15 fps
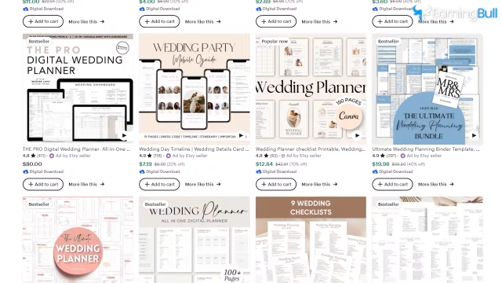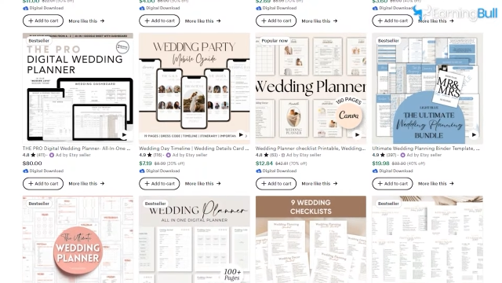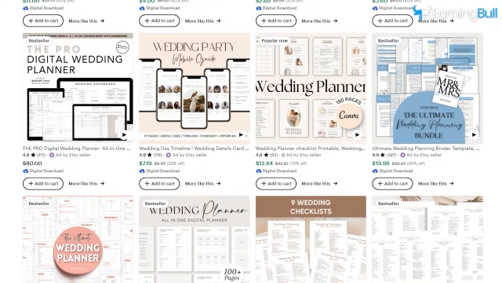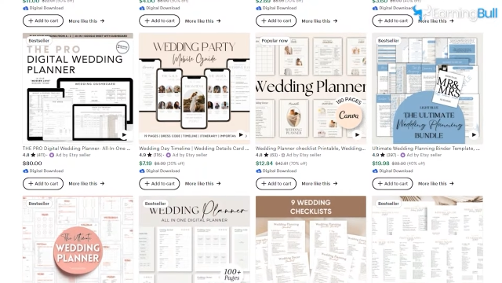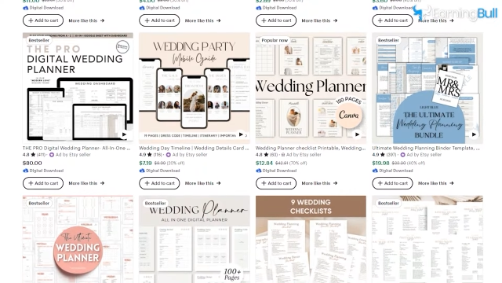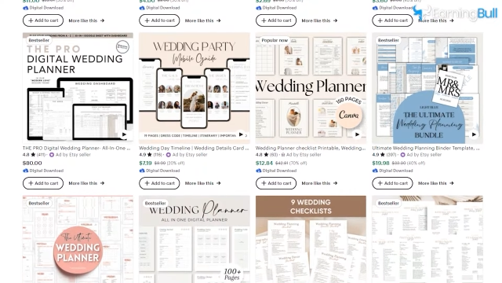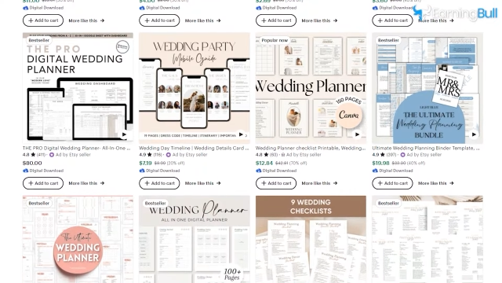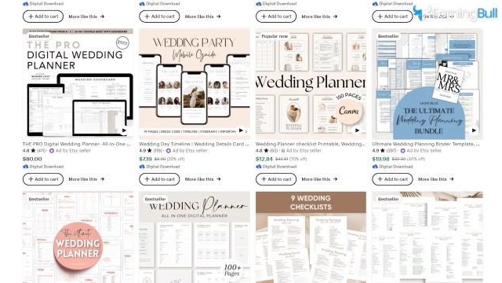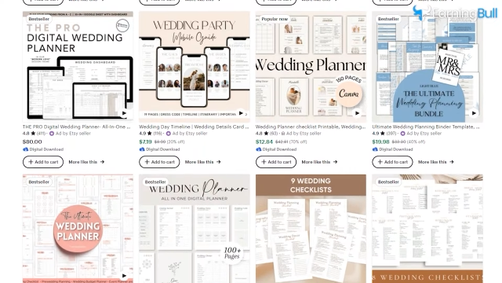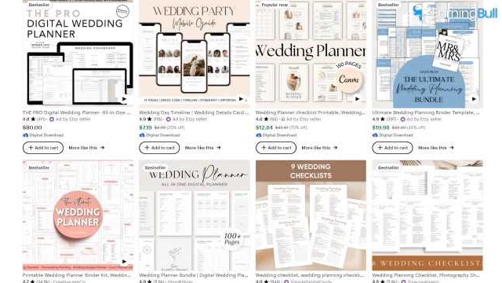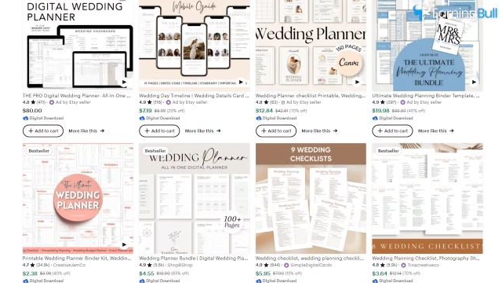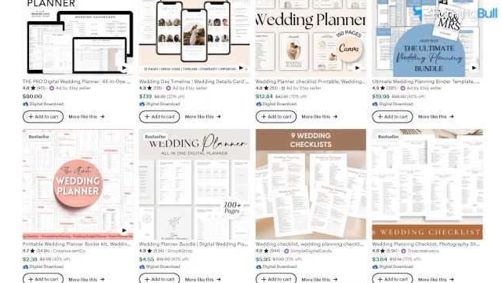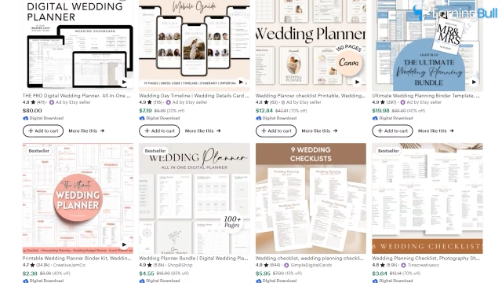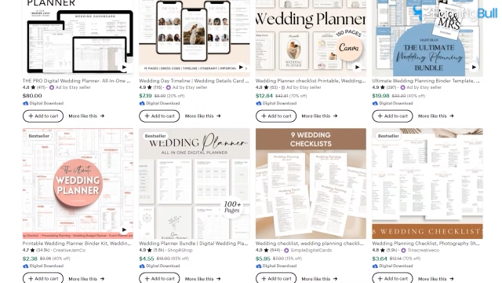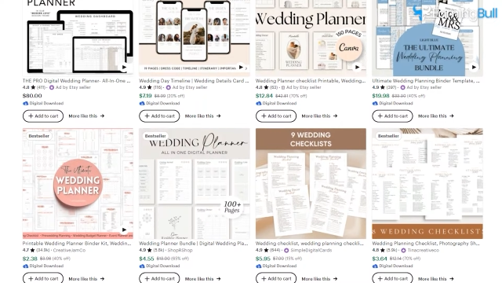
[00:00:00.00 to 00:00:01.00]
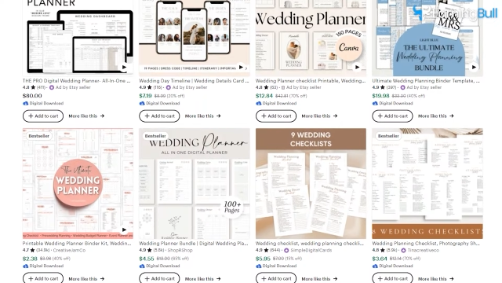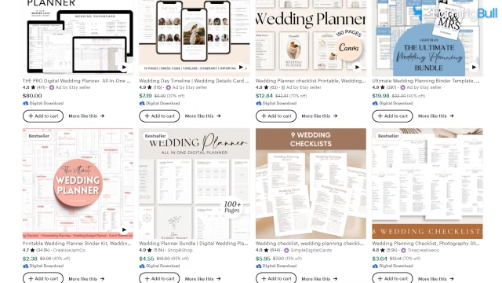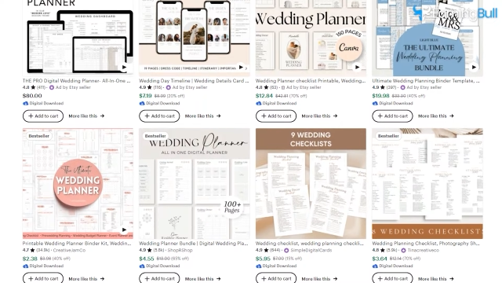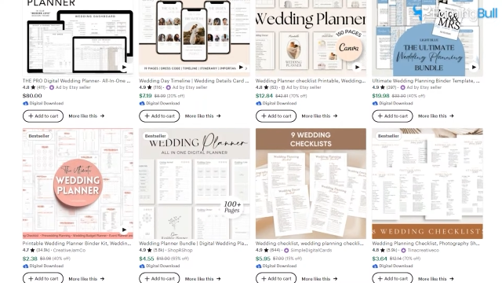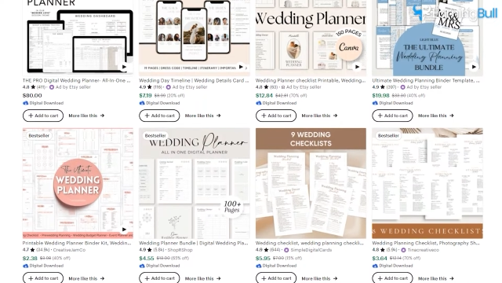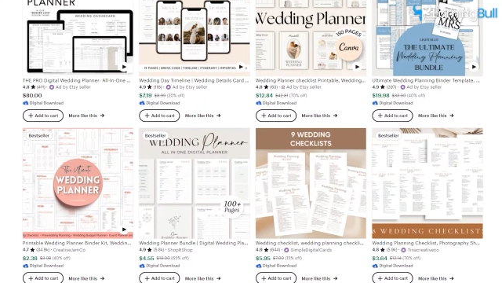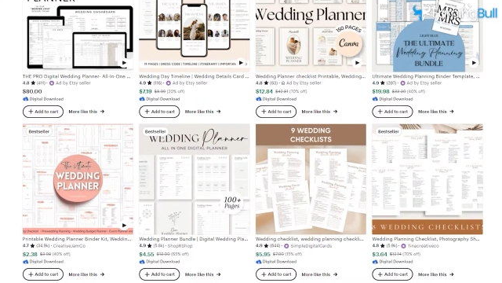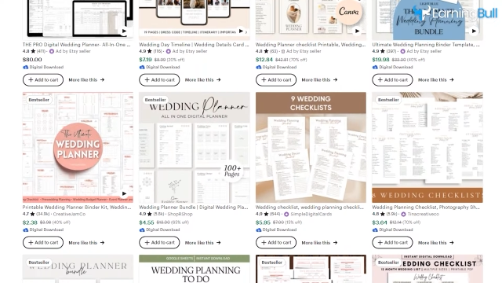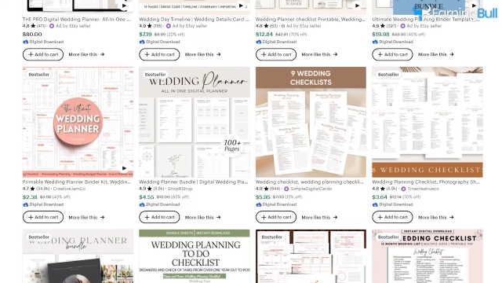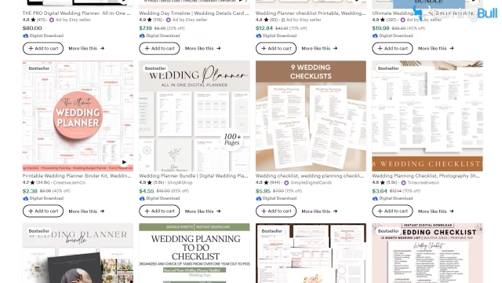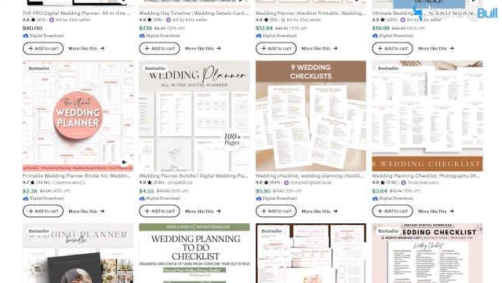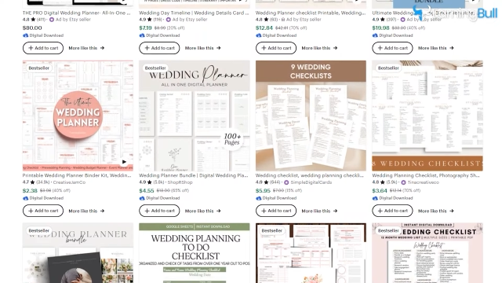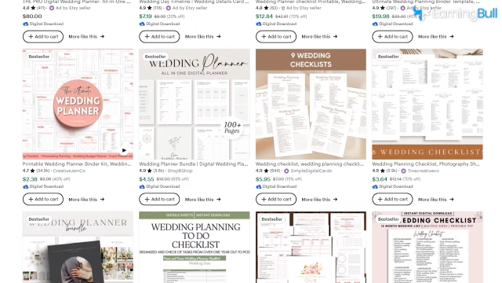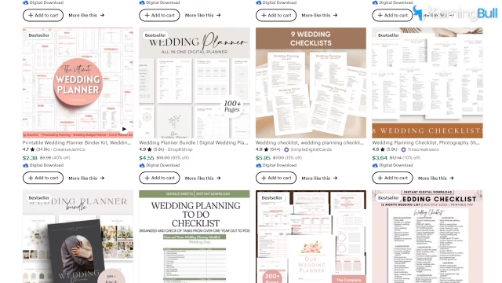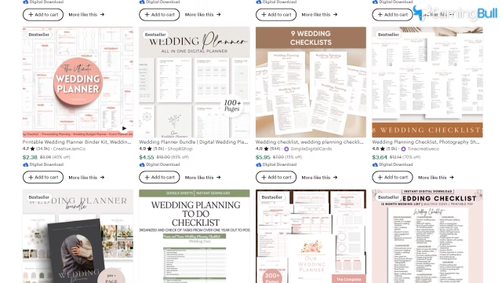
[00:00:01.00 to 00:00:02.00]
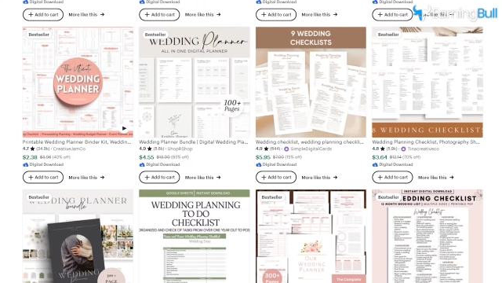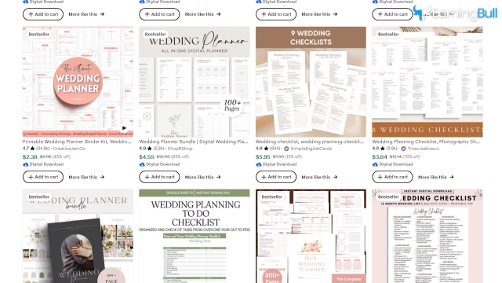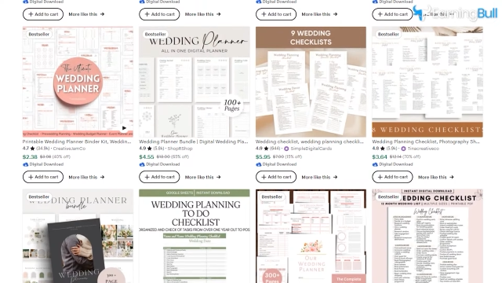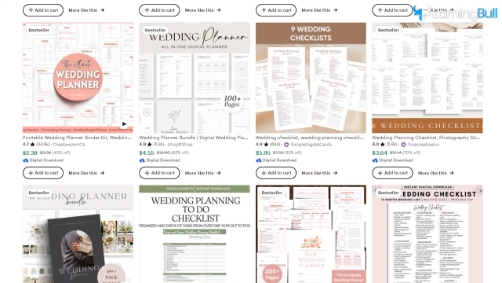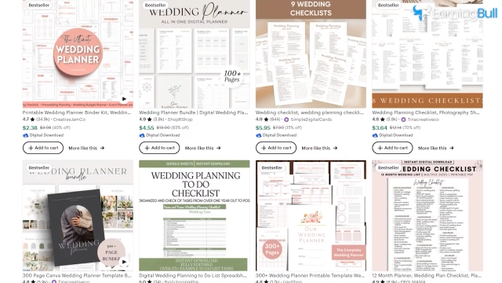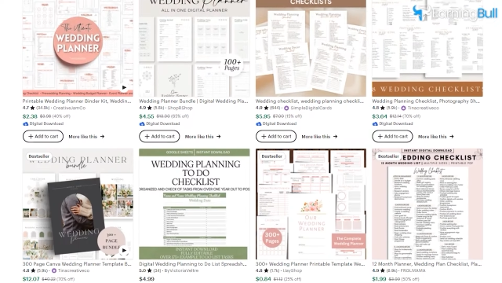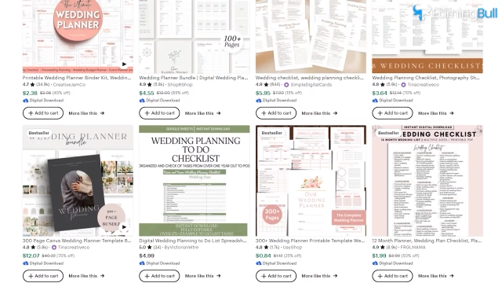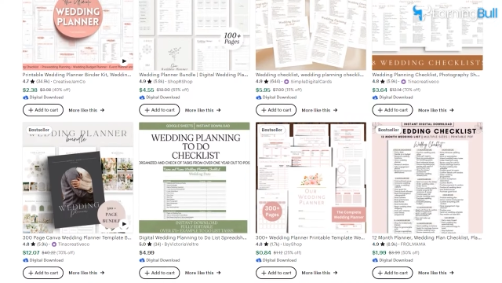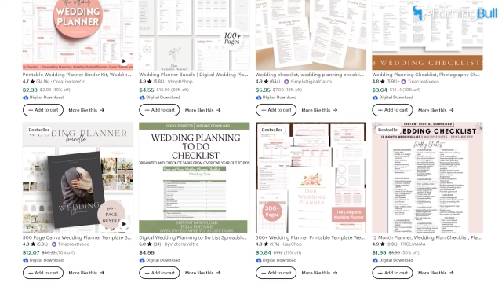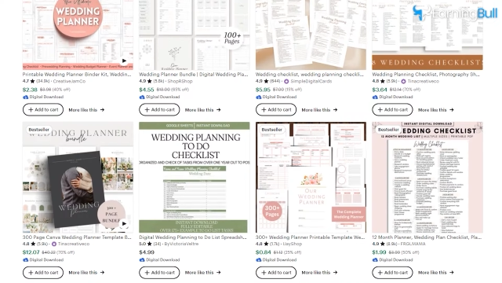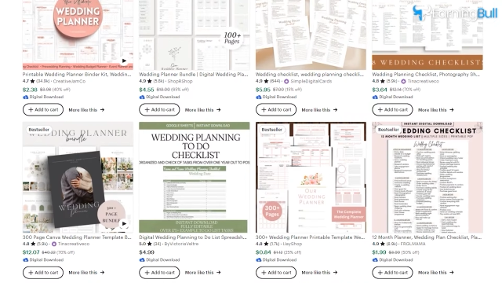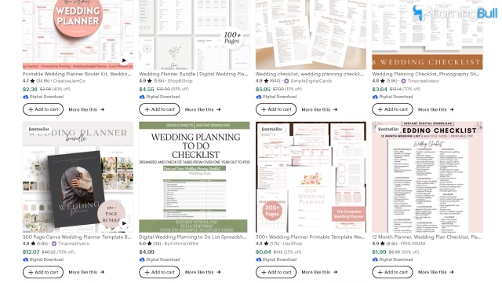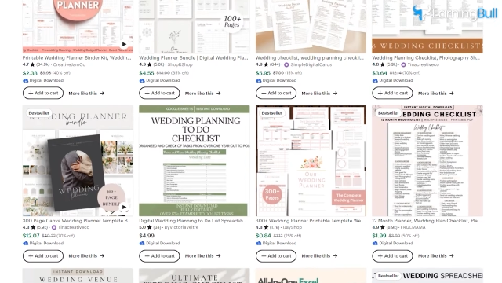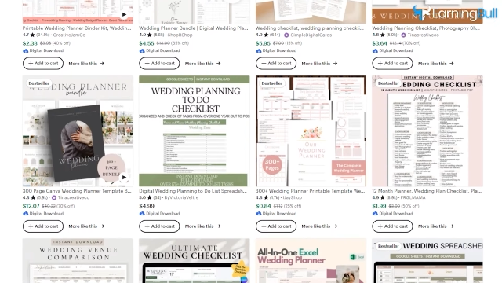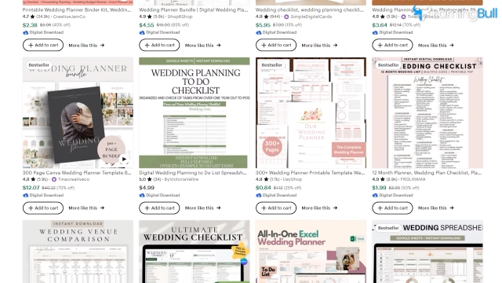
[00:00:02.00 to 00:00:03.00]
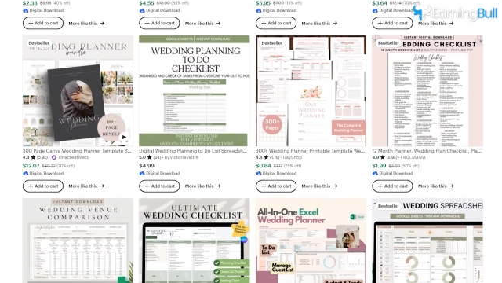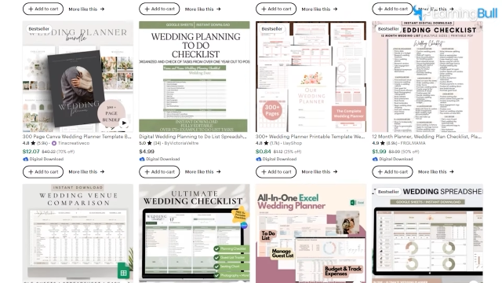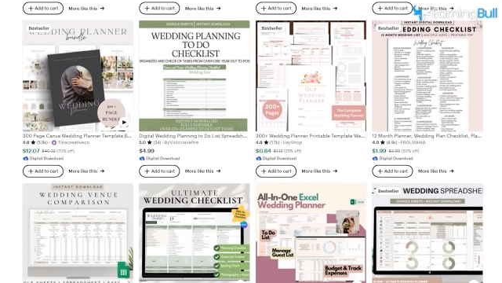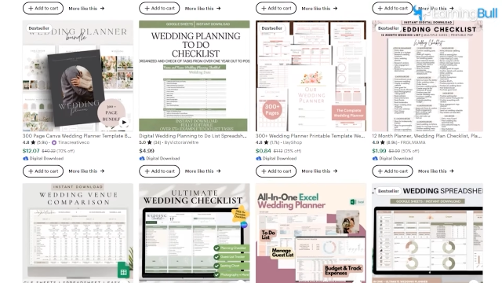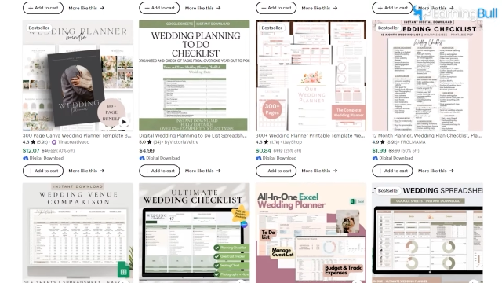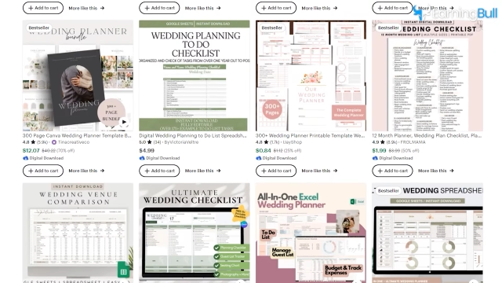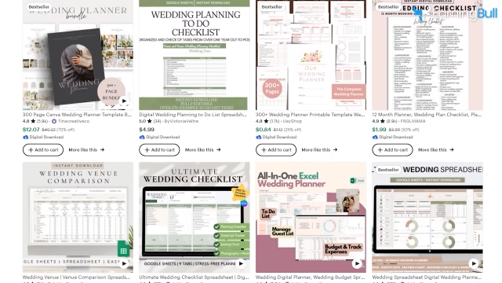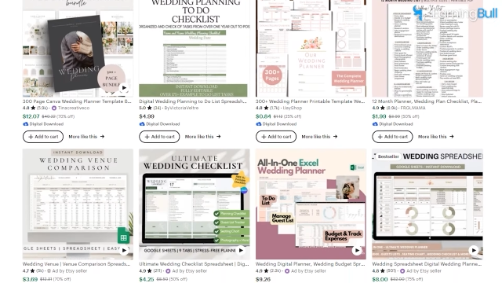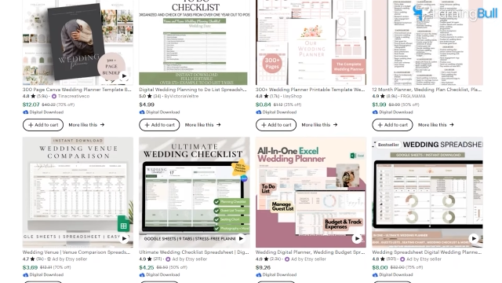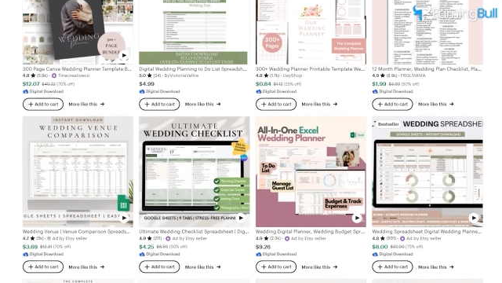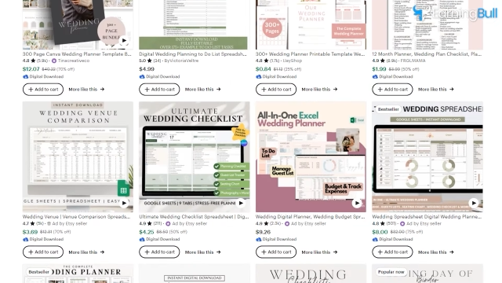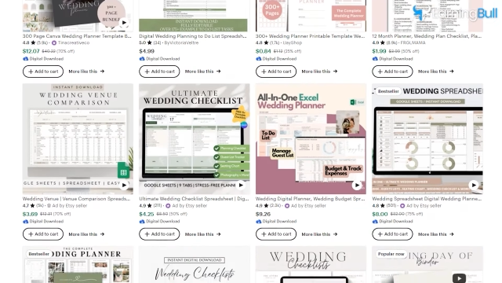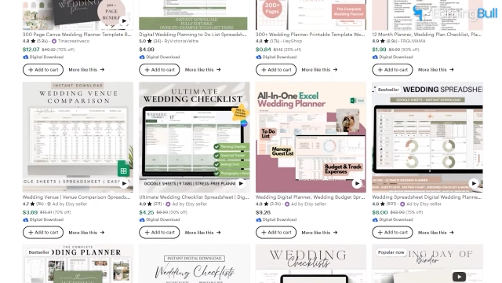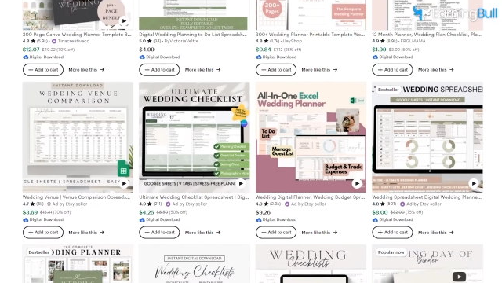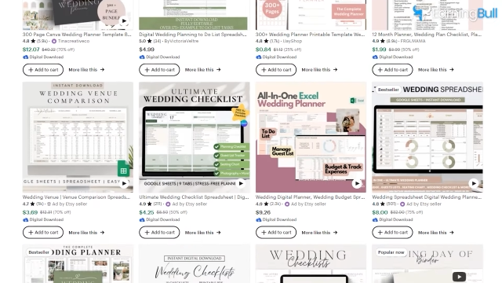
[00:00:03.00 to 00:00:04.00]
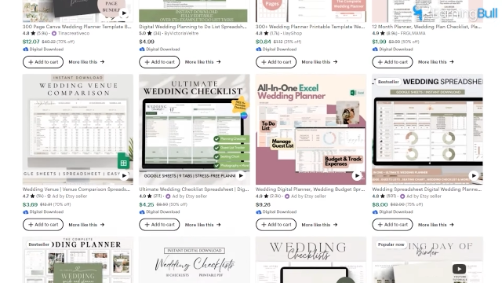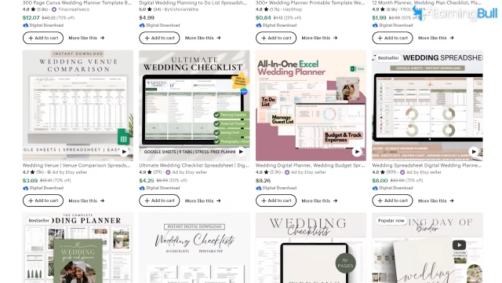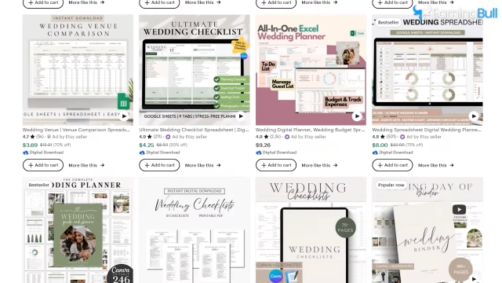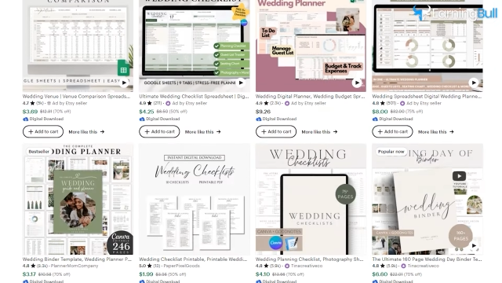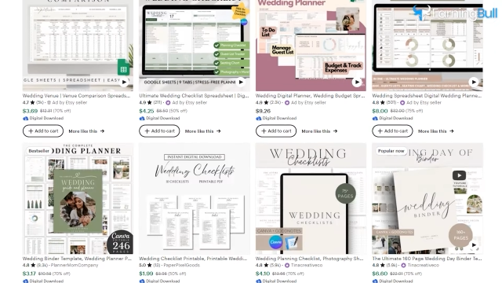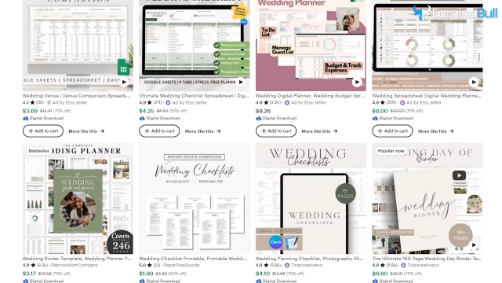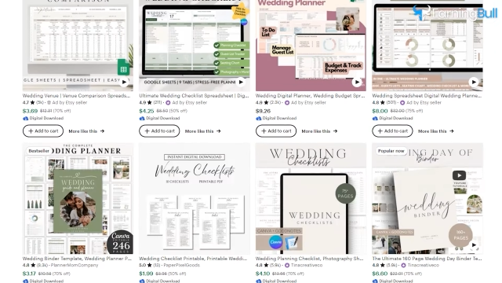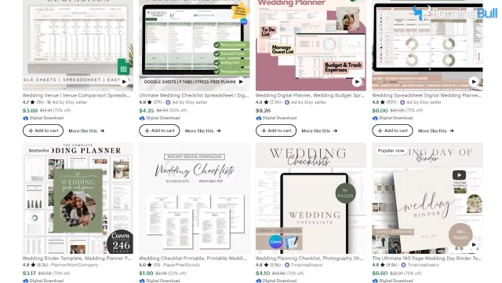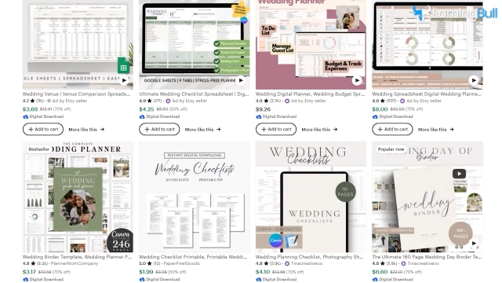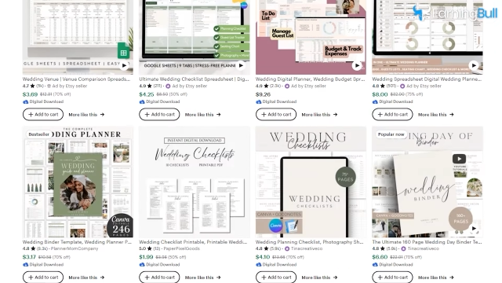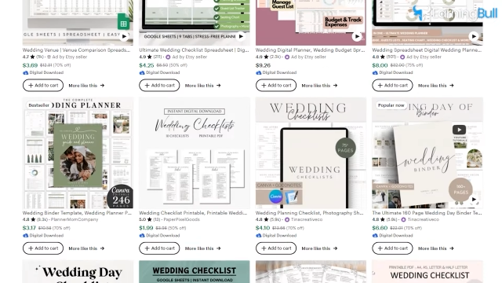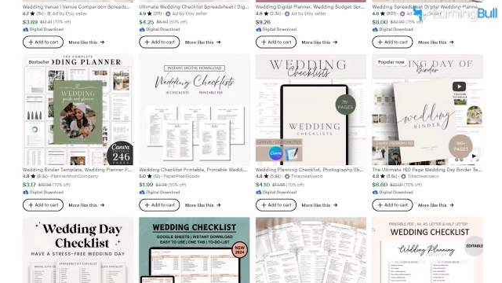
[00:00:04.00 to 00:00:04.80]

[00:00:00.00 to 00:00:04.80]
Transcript: (no speaker visible)